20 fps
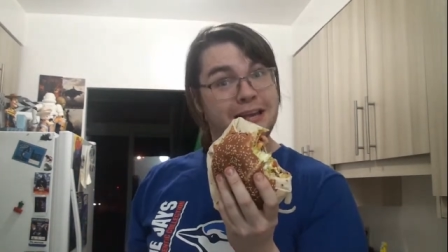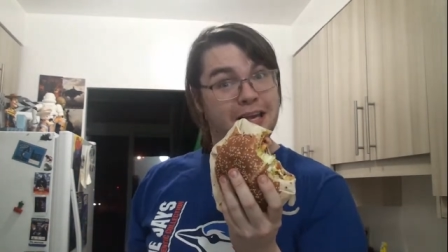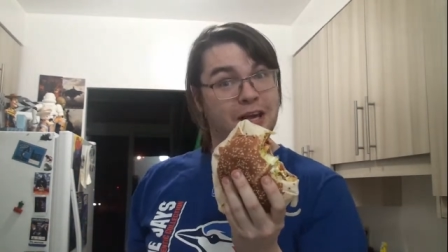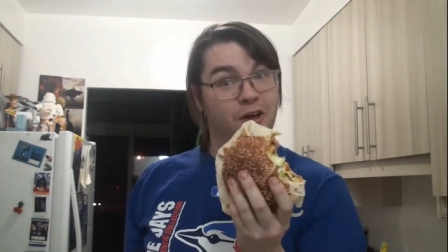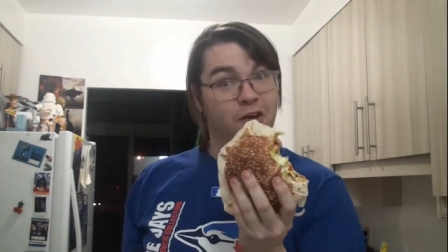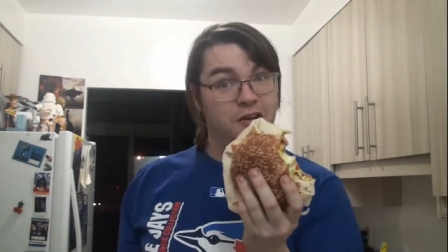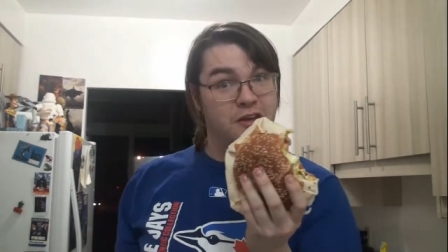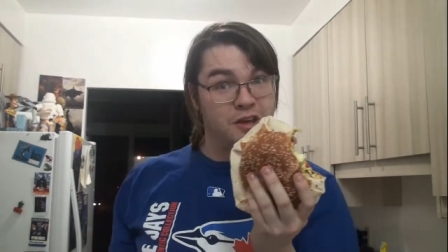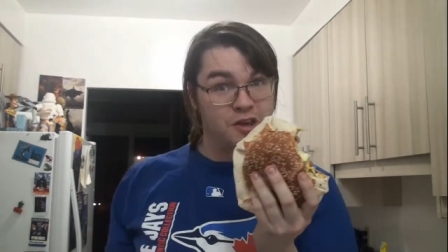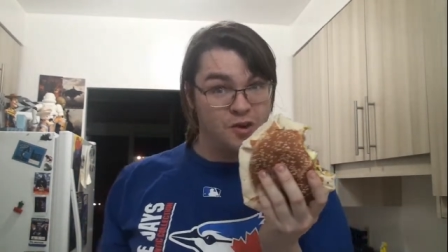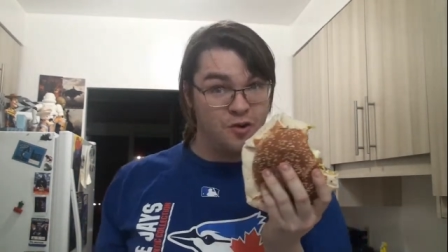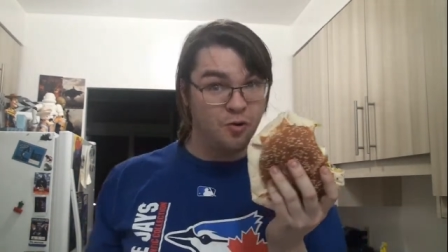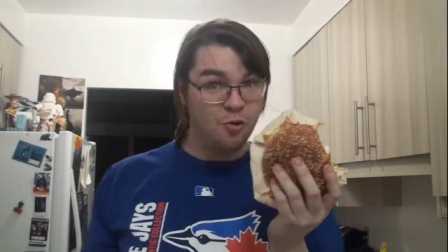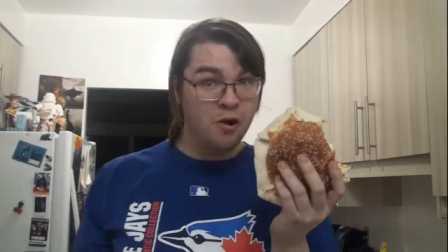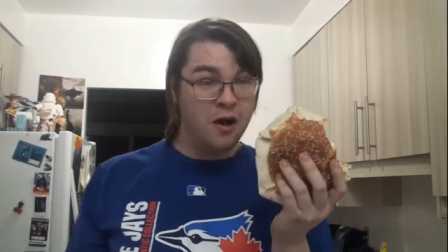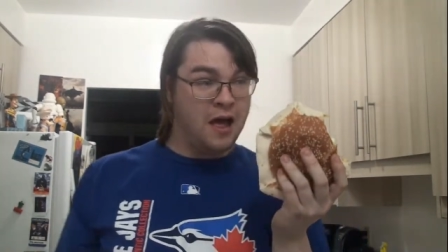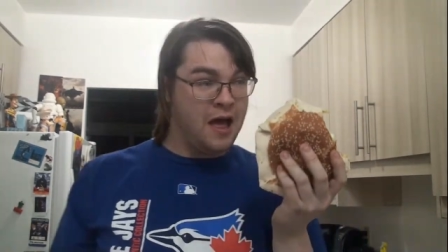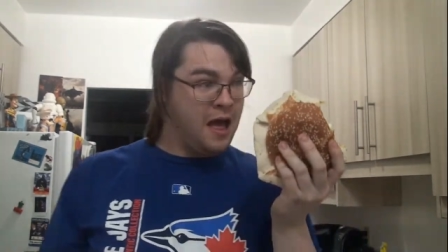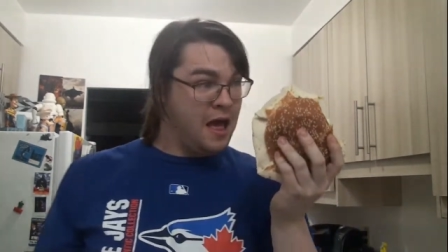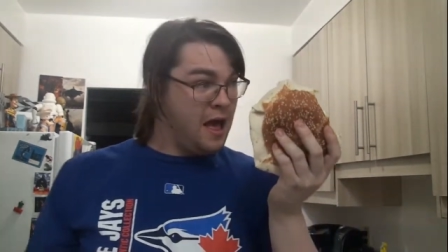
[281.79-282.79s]
kill
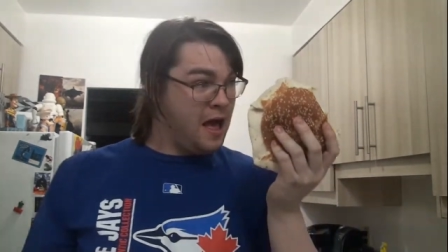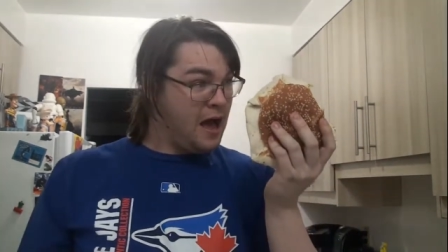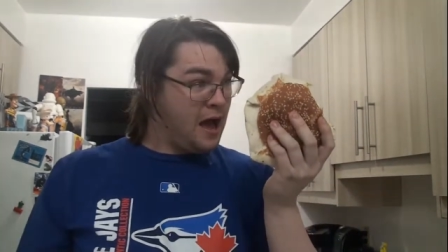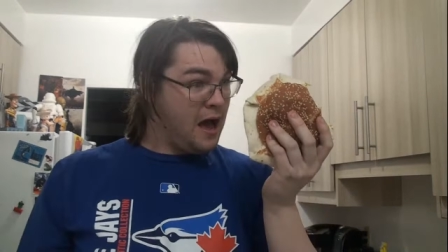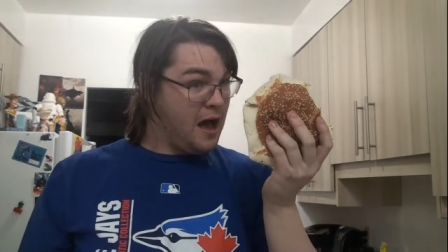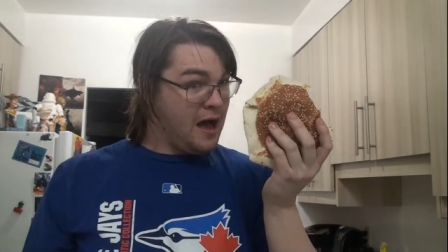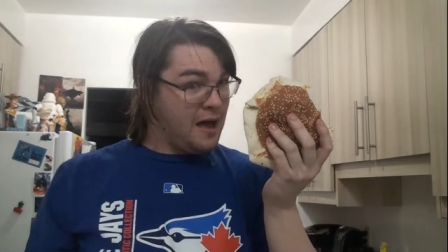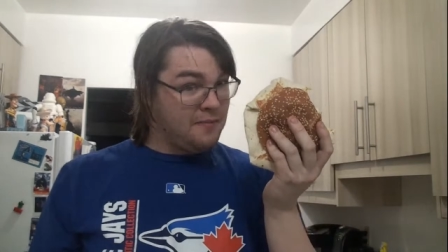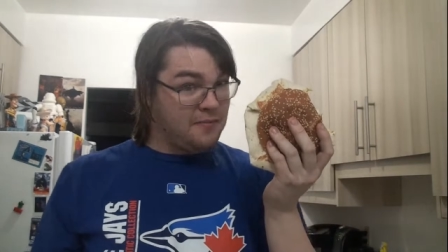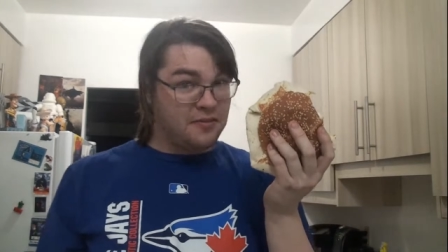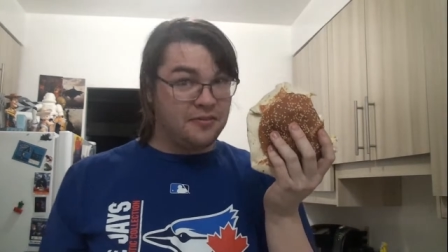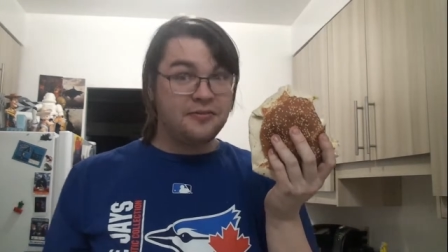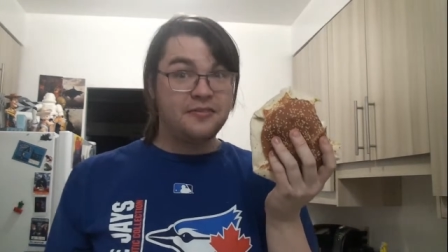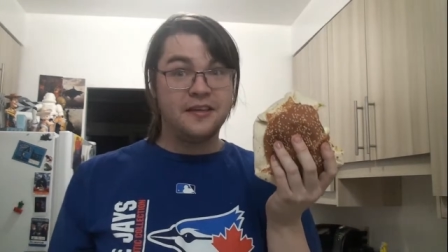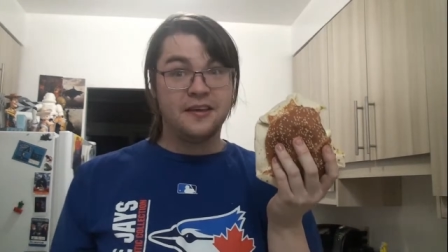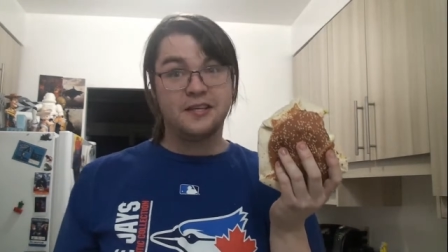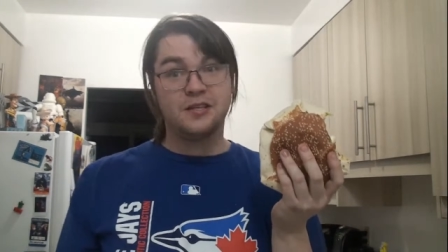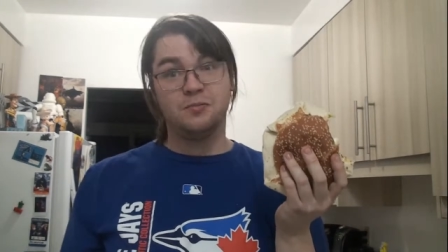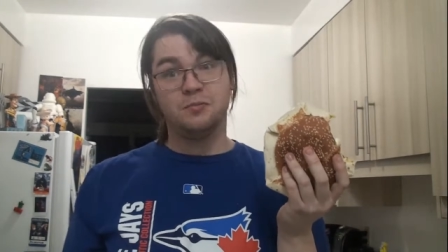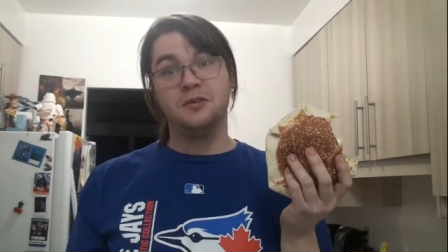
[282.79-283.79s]
you,
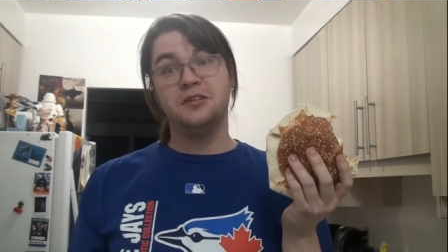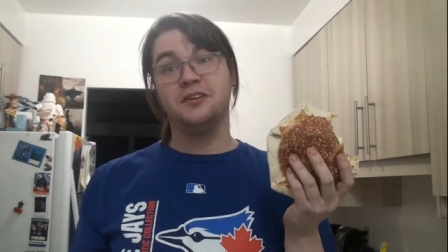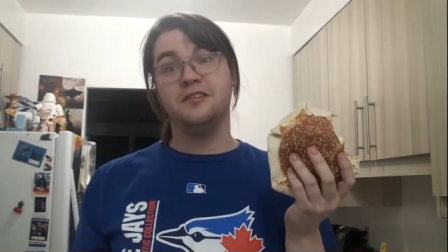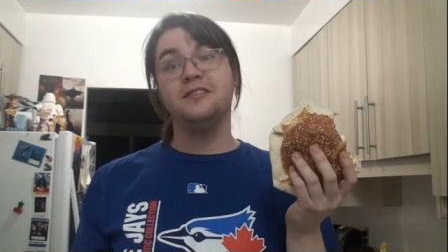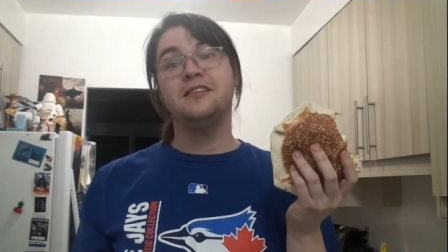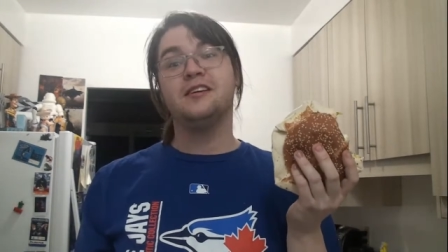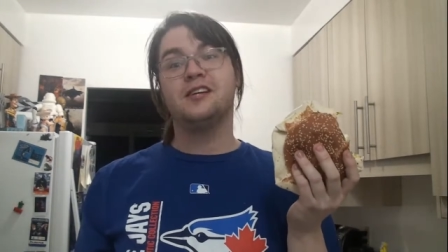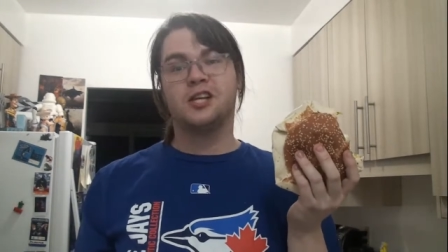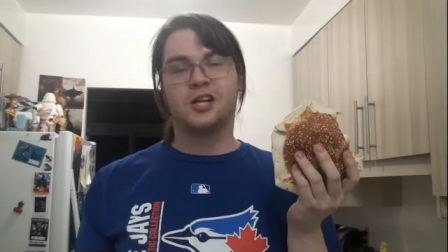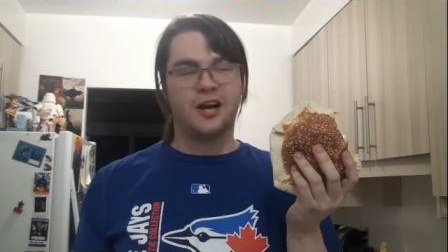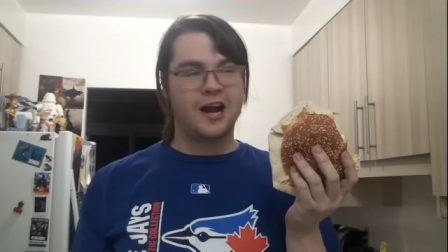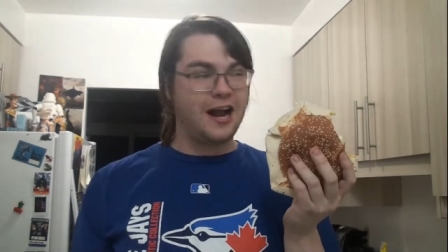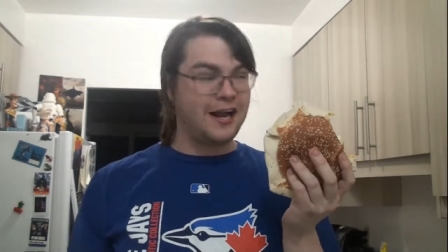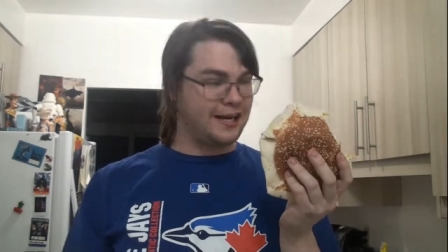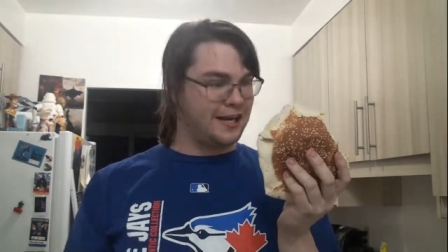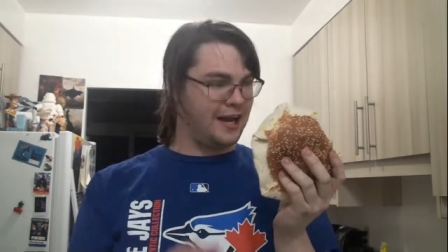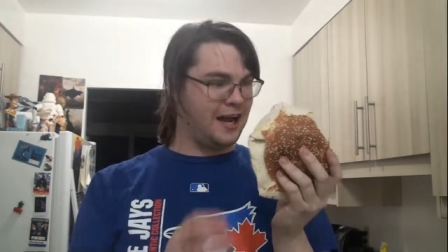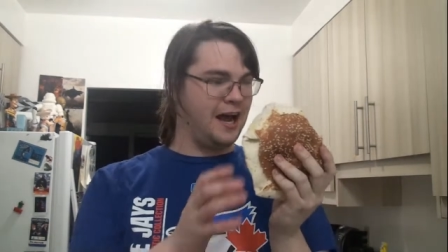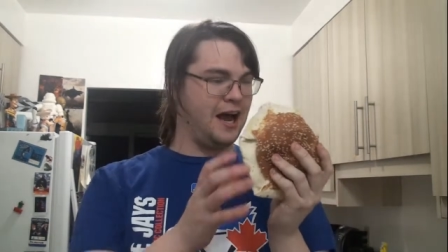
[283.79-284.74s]
this will do the trick.